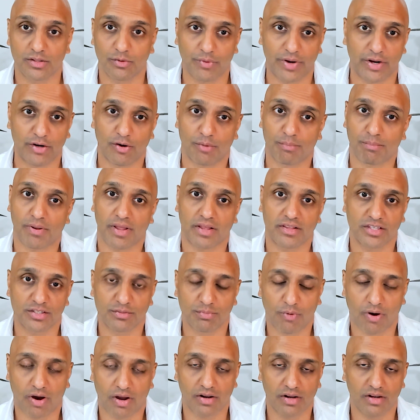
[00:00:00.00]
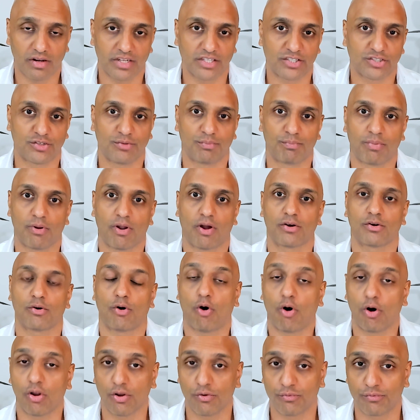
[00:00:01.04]
way to apply this model is to plot
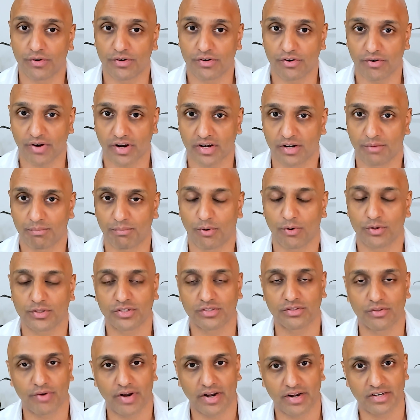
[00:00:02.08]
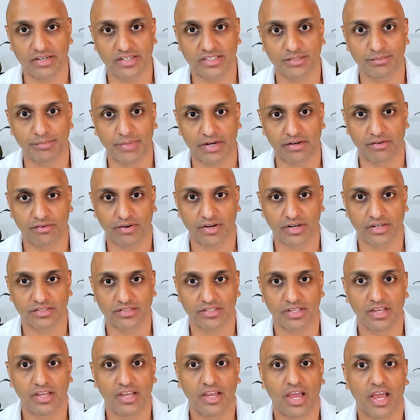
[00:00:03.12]
all of your direct reports on the readiness matrix
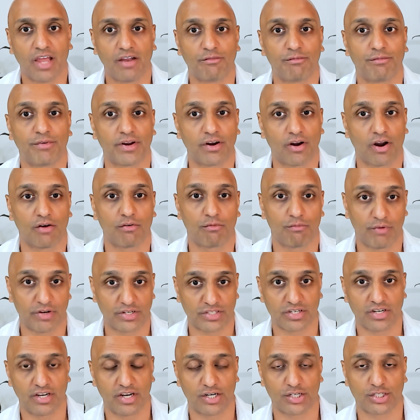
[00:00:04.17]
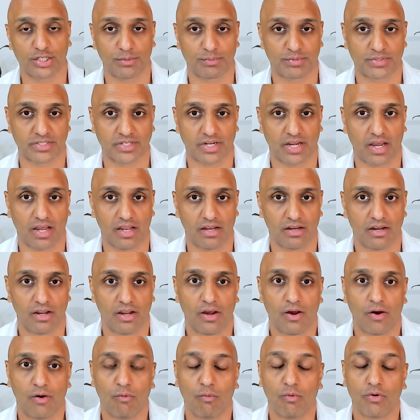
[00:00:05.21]
and figure out which leadership style
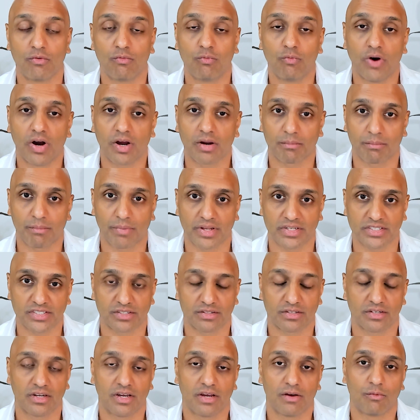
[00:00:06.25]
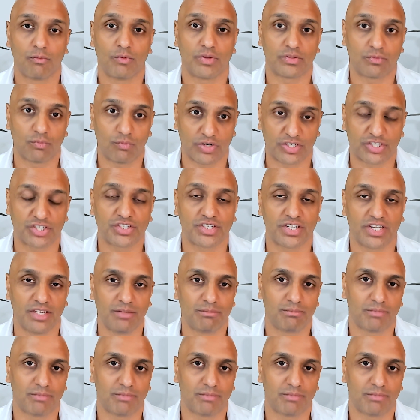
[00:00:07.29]
would work best with which team